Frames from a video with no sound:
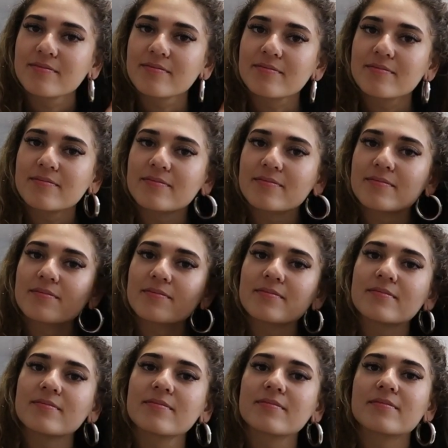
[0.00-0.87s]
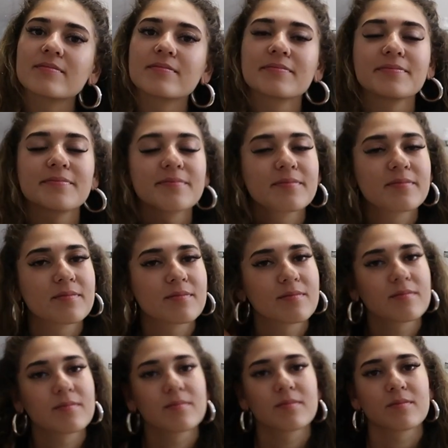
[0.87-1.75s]

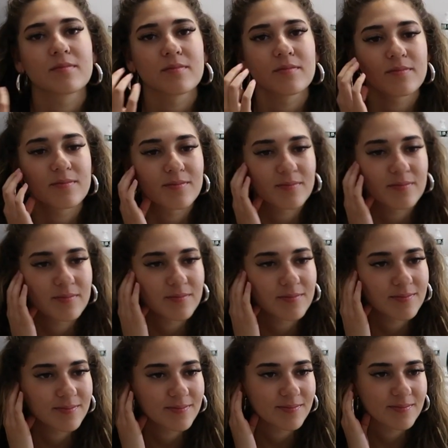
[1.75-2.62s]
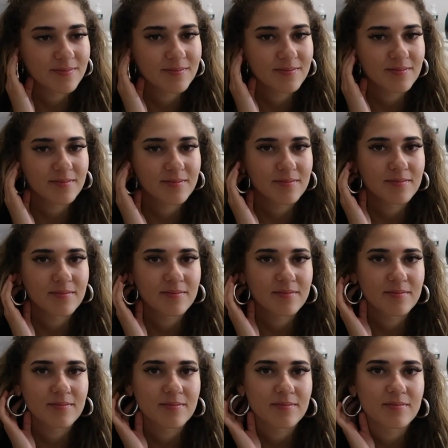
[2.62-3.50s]

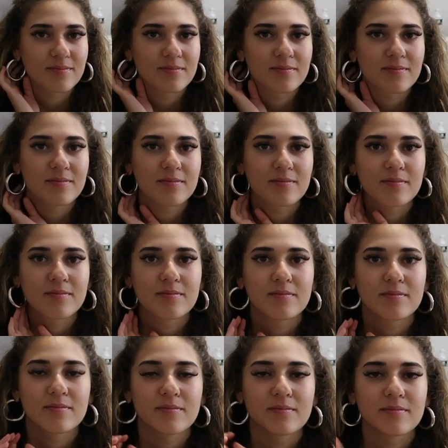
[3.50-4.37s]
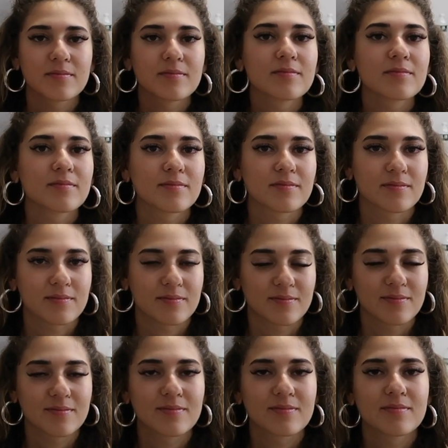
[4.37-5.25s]

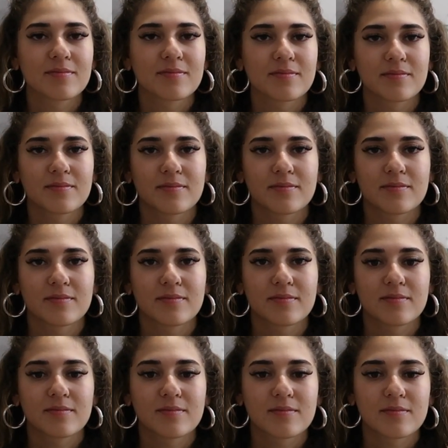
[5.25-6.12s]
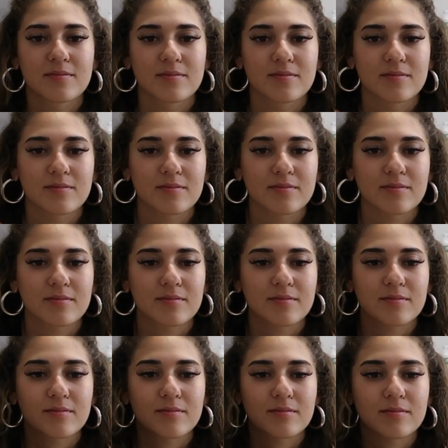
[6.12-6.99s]

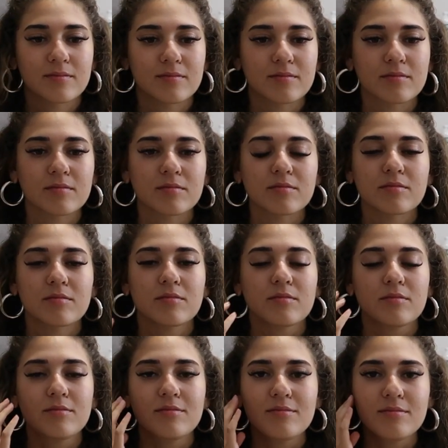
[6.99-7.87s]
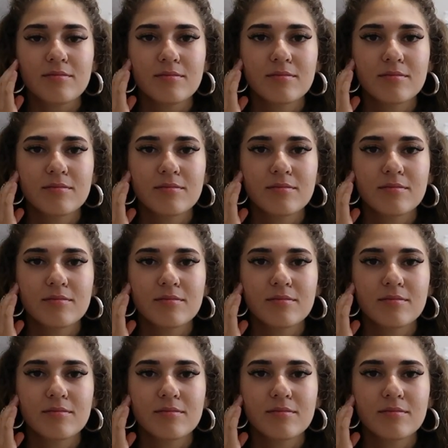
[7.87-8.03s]
(not speaking)